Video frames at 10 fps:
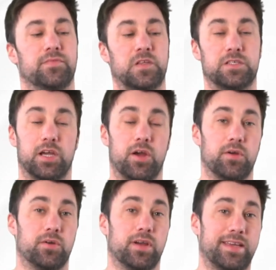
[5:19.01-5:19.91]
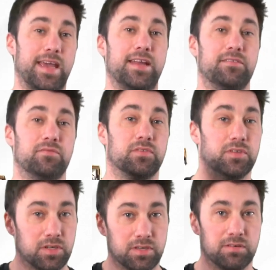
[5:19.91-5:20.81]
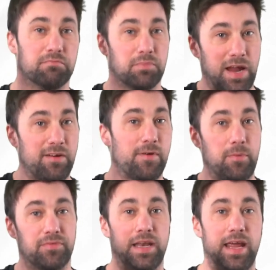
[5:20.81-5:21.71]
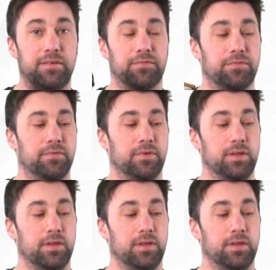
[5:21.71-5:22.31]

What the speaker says: So again, you can play around with the length.